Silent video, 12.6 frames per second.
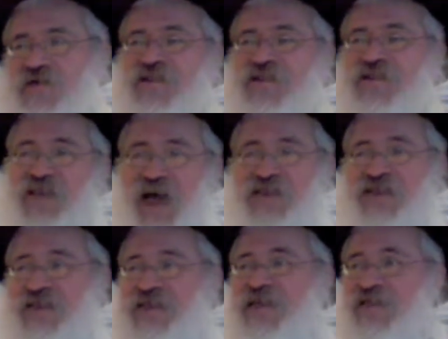to
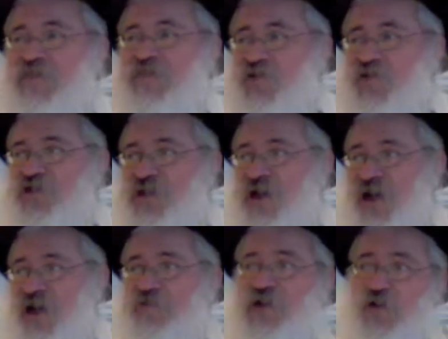not need
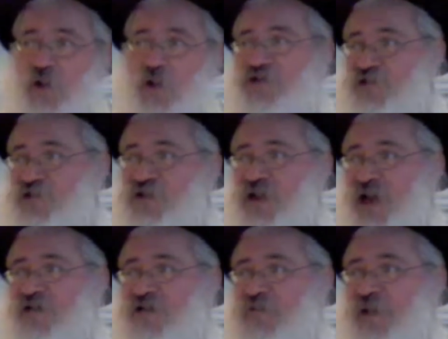Mashiach because you're
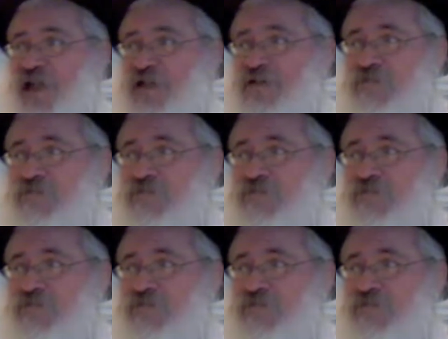not in pain,